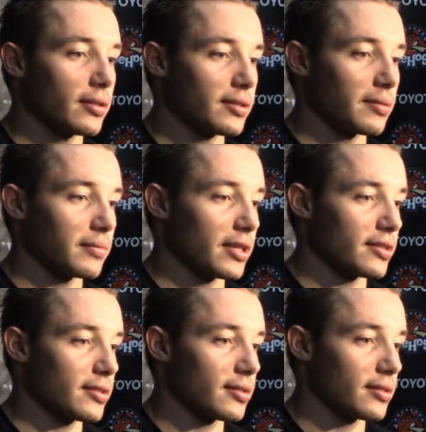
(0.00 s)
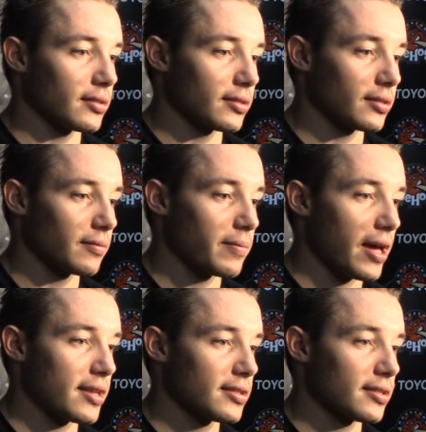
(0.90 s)
some nice
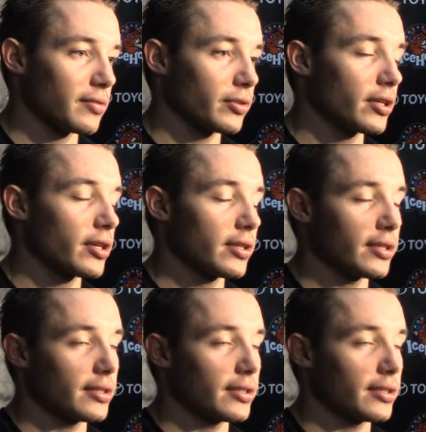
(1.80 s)
passes up there.